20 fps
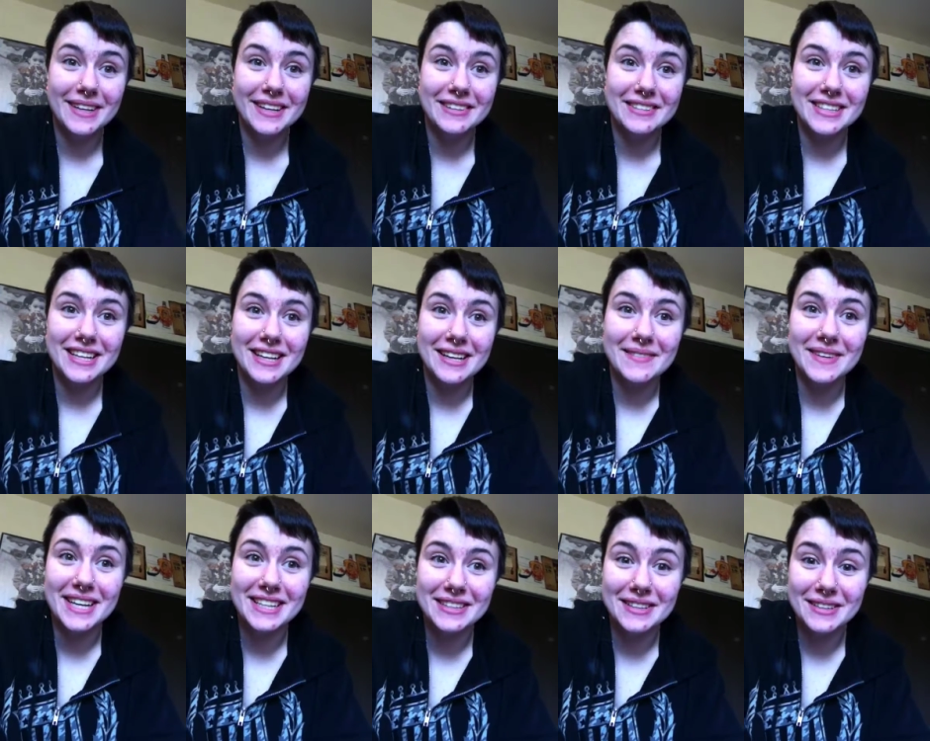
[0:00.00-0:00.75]
what are you telling
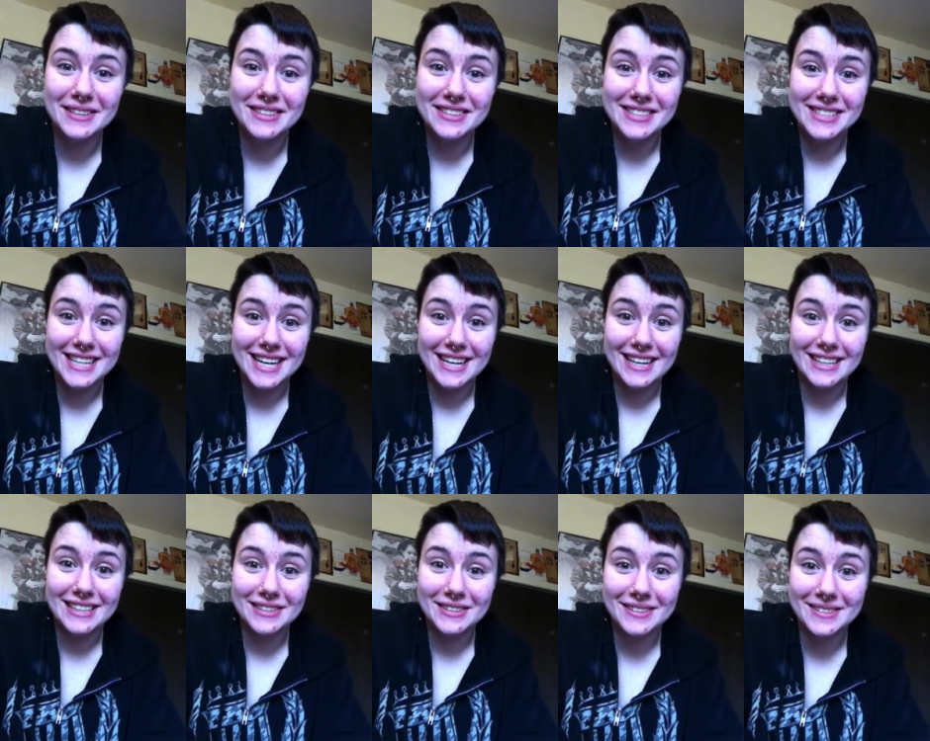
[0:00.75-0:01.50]
me? I don't understand.
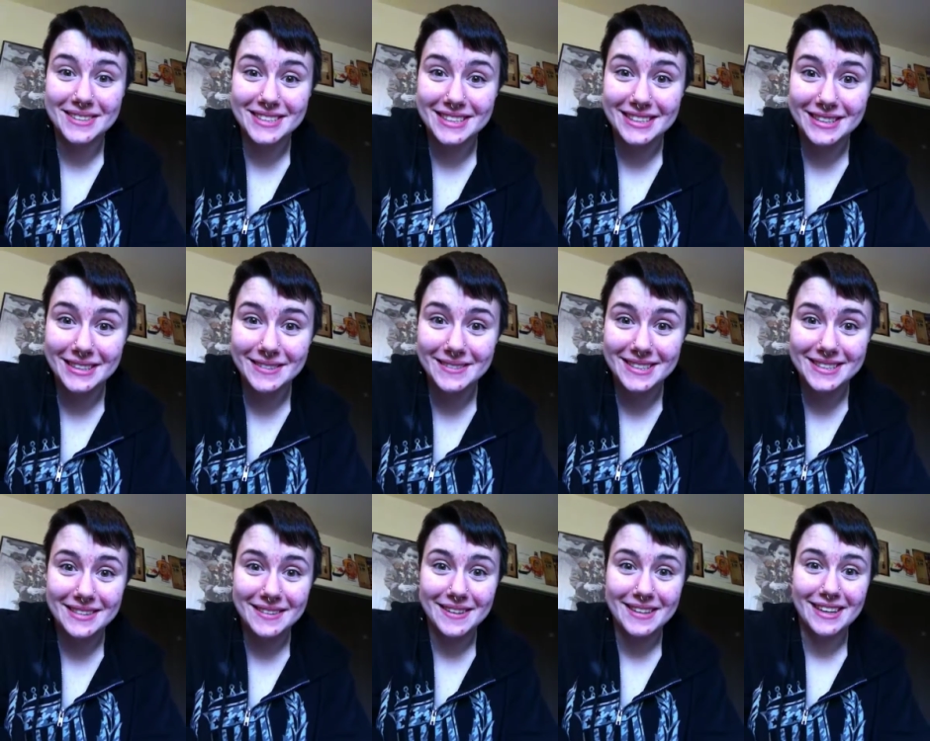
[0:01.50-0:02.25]
I don't know what to do.
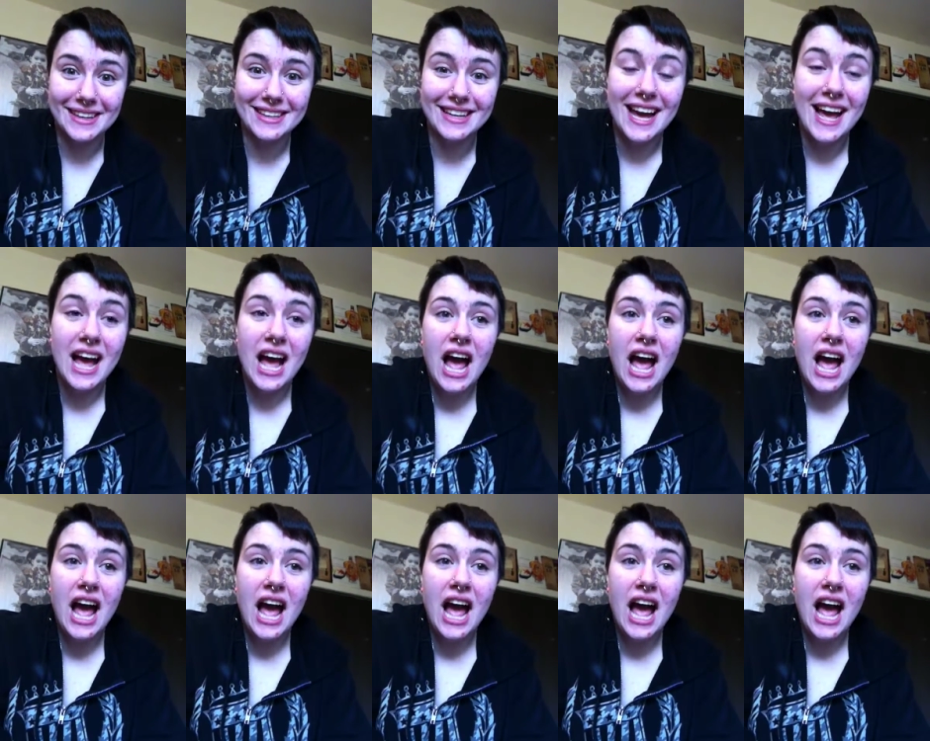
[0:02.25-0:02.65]
What's going on?